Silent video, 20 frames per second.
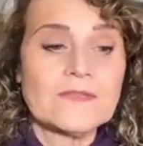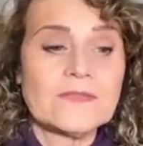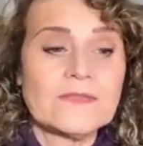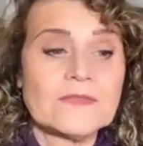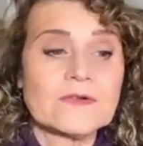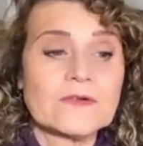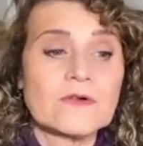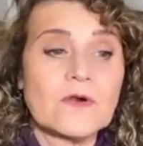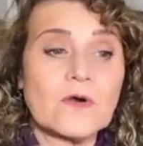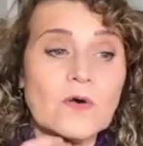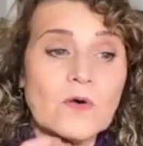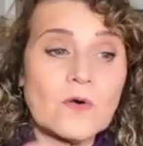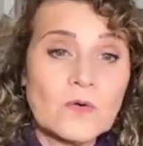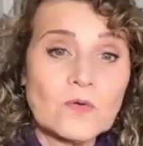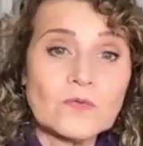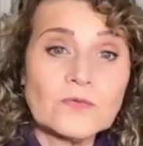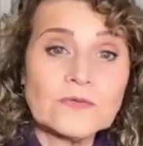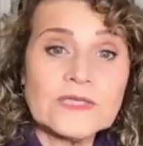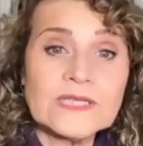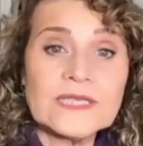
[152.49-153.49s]
They're
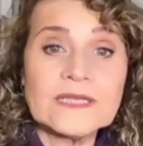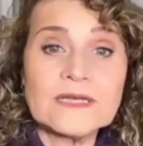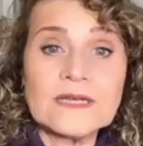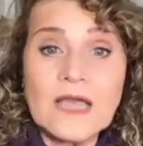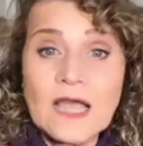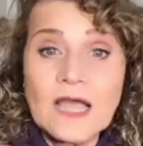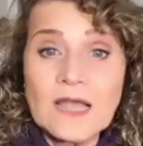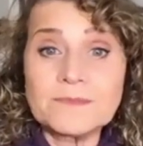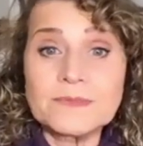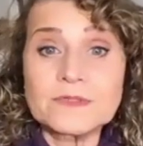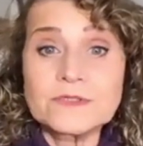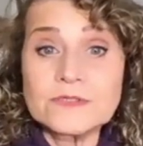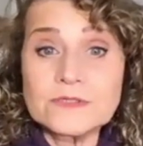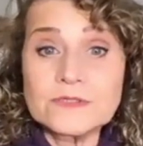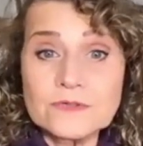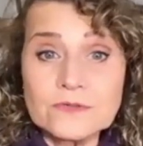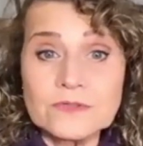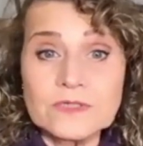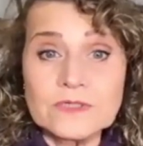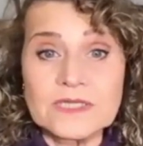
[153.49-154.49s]
only an
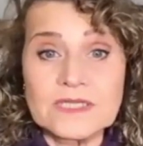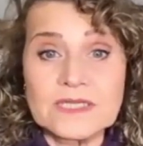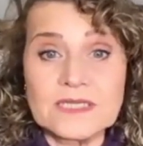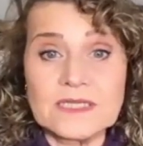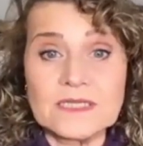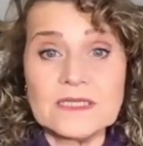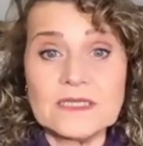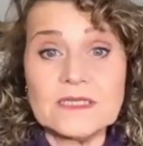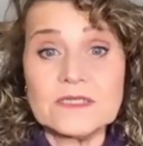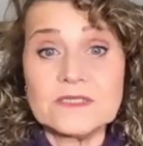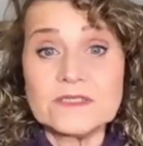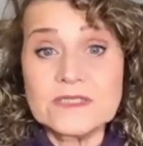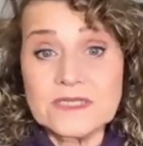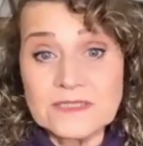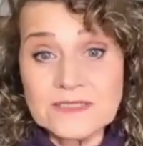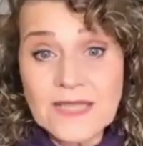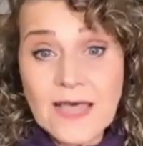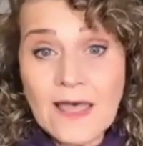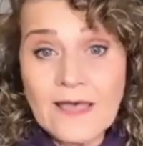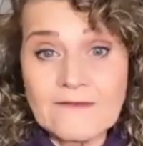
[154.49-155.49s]
opportunity to
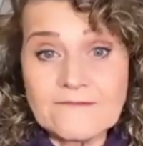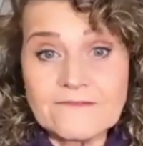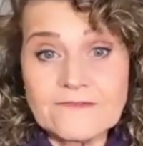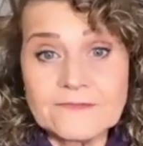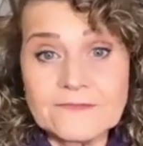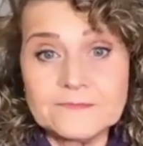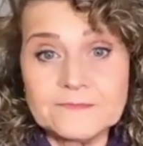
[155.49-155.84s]
love.